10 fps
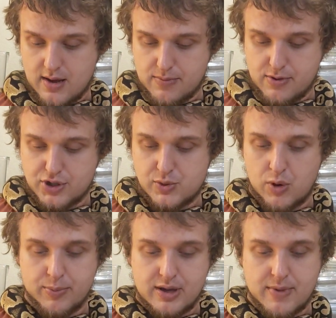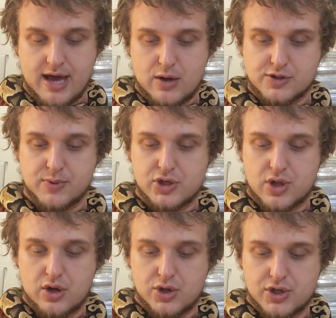so she won't be at my house much
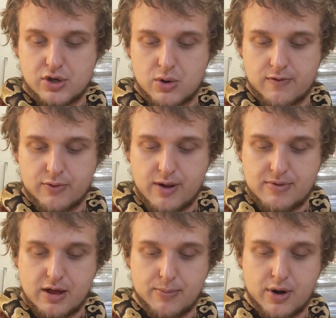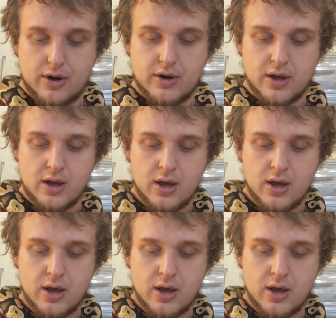longer. She'll go over to the reptile barn,